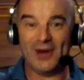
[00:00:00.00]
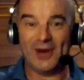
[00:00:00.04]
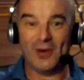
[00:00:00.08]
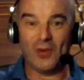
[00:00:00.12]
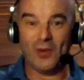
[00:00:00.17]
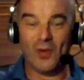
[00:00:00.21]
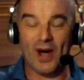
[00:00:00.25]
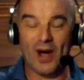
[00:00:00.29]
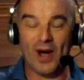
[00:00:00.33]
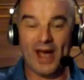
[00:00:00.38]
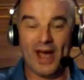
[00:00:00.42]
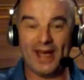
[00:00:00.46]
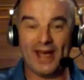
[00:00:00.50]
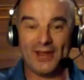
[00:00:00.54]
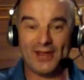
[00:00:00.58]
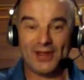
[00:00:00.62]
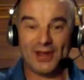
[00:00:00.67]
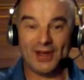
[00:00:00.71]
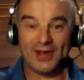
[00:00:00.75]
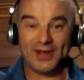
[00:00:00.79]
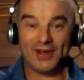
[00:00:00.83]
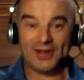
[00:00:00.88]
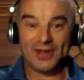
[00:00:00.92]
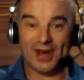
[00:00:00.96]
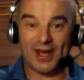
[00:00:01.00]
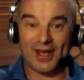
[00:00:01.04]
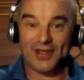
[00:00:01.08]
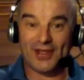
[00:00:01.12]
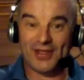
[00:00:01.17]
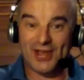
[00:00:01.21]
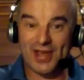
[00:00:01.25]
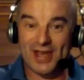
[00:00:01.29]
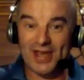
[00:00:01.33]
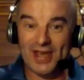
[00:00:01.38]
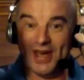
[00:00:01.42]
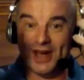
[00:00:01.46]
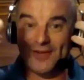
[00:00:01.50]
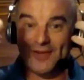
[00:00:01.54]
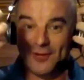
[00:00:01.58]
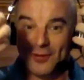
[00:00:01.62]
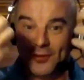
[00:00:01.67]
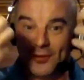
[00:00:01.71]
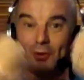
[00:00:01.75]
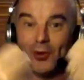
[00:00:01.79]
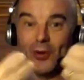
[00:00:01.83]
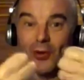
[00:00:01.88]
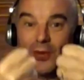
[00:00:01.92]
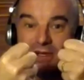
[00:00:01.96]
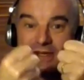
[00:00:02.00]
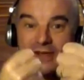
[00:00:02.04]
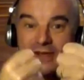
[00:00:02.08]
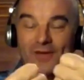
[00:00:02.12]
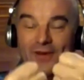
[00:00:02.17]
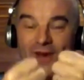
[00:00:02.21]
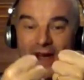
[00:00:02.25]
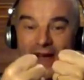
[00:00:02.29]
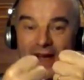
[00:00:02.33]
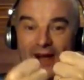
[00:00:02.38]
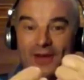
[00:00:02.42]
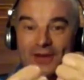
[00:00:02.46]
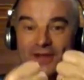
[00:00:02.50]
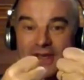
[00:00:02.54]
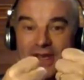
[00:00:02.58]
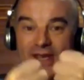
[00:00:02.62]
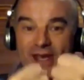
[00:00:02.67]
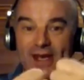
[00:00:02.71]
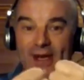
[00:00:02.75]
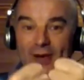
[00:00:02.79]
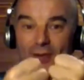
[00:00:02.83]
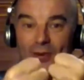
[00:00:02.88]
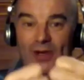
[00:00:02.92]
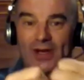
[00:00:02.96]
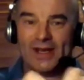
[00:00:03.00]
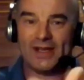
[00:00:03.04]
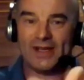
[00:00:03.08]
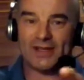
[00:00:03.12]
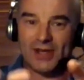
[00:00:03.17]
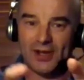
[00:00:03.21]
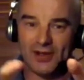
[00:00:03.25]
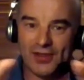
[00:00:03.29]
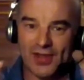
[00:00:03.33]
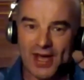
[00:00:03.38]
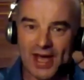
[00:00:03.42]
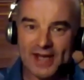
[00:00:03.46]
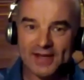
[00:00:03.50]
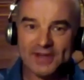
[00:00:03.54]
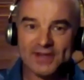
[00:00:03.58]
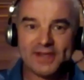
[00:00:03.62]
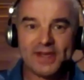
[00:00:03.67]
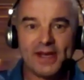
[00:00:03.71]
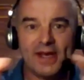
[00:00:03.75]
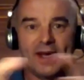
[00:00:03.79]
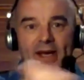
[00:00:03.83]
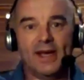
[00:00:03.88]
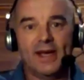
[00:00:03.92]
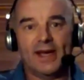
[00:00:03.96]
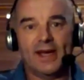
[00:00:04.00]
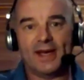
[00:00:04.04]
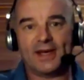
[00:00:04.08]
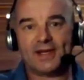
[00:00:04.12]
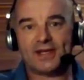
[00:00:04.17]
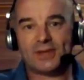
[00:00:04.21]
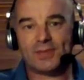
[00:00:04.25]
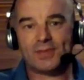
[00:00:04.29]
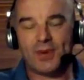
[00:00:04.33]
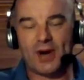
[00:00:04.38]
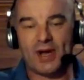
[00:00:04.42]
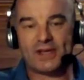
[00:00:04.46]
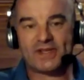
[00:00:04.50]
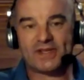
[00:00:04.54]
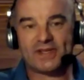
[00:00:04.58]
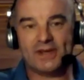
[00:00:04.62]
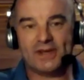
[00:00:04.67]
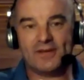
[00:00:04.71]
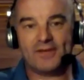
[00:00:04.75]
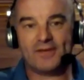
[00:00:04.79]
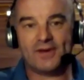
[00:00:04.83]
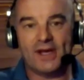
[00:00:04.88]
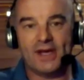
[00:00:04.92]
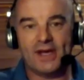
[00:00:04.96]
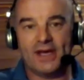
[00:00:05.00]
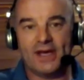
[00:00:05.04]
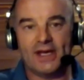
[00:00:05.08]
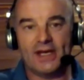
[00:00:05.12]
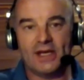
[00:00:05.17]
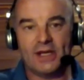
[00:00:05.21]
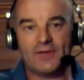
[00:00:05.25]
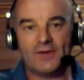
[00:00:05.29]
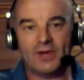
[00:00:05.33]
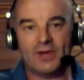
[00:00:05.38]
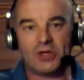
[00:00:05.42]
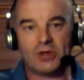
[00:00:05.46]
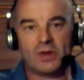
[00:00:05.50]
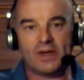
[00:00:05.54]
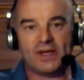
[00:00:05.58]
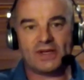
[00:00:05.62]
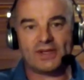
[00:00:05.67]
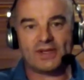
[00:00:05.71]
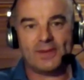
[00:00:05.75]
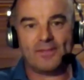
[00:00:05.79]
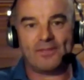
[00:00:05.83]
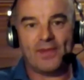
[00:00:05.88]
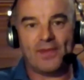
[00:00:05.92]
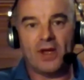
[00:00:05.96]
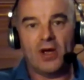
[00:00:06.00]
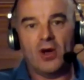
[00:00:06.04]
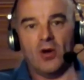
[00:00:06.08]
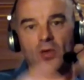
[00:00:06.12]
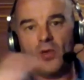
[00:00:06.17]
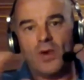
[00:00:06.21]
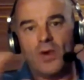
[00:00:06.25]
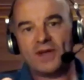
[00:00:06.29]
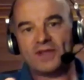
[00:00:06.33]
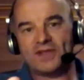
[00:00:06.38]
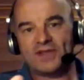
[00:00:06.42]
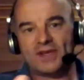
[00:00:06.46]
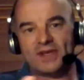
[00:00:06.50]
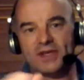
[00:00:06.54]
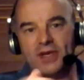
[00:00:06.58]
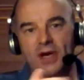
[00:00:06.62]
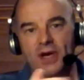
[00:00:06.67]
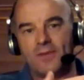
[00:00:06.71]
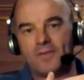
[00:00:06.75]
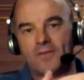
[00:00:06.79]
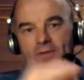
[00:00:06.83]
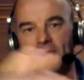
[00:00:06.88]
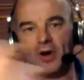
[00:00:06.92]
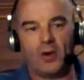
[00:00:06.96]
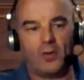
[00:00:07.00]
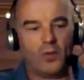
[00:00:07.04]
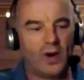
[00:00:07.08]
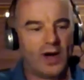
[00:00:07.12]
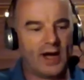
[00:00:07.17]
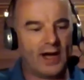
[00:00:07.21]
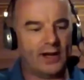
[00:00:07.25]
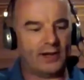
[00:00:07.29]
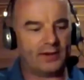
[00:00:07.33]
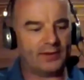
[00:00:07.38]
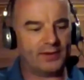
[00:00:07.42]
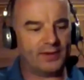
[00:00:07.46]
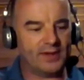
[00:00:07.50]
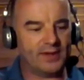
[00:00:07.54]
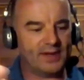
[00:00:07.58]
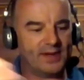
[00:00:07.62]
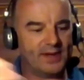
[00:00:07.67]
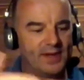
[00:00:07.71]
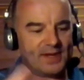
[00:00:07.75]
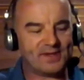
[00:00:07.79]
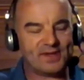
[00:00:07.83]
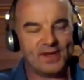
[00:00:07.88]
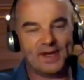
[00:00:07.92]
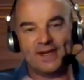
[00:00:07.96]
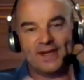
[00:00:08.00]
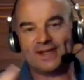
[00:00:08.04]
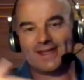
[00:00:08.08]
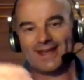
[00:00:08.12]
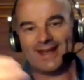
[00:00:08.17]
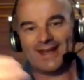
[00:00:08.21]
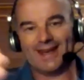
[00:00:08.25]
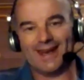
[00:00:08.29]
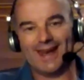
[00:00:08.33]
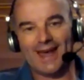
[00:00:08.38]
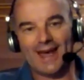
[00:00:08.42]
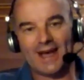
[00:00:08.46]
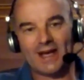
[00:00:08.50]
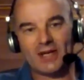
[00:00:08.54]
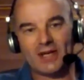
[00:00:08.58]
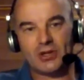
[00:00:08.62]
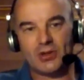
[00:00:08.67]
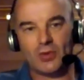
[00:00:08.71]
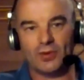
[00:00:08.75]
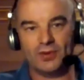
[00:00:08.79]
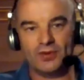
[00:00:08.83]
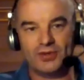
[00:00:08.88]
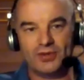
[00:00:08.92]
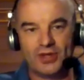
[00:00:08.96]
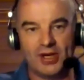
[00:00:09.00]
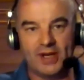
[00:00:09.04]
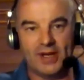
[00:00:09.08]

in a way that I think I've always felt inwardly. So that's expressive individualism. Where does it come from? Well, it has an intellectual